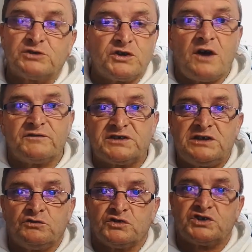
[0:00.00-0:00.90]
So they obviously
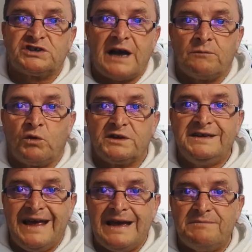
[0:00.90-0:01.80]
didn't understand what a
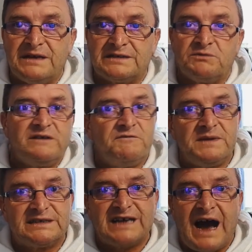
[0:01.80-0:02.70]
name is. They were giving me
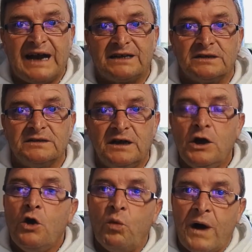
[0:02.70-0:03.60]
a title.
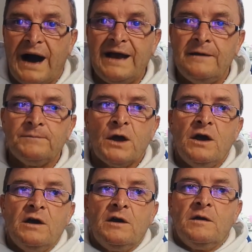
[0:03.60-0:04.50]
Why?
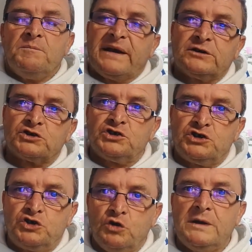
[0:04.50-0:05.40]
Because they're
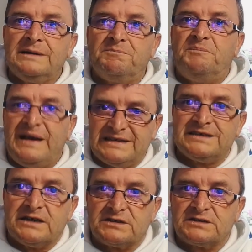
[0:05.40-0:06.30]
doing
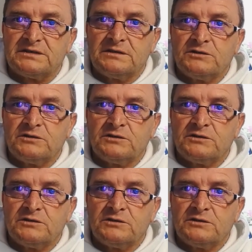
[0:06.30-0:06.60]
business.